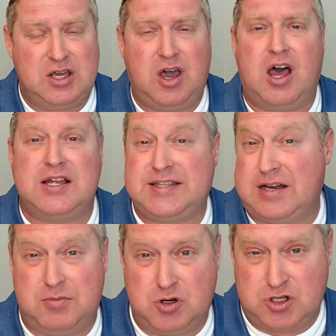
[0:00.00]
caused
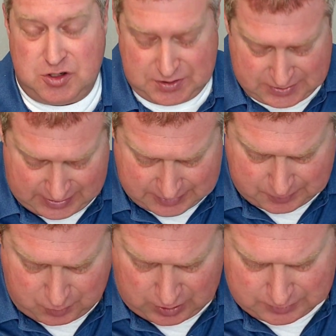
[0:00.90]
that emotional state.
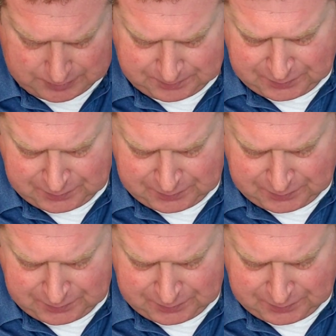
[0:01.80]
Well,